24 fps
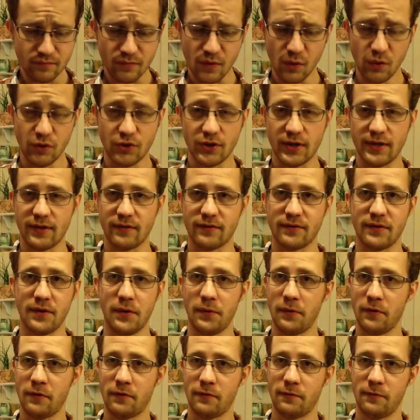which I just
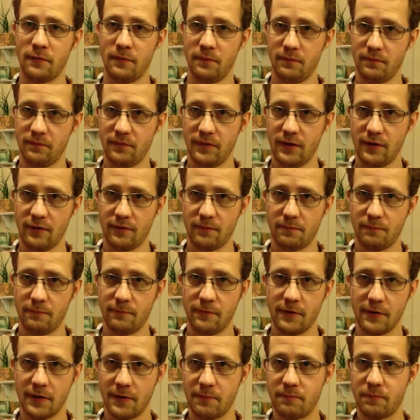noticed from these
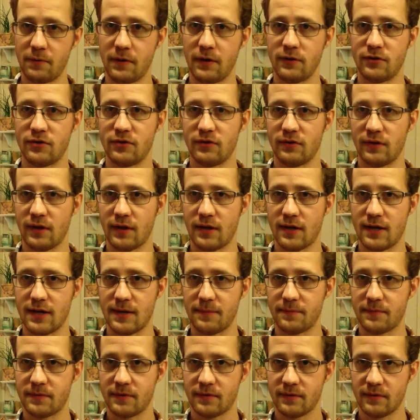very pungently
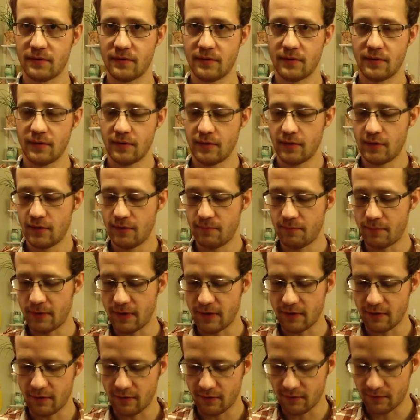hopped
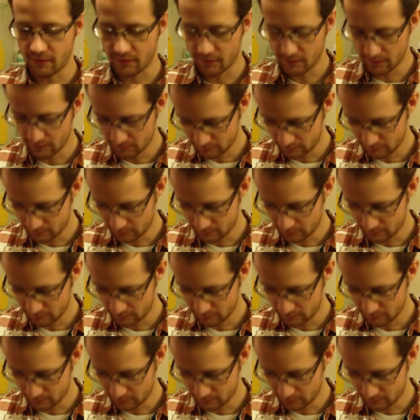beers.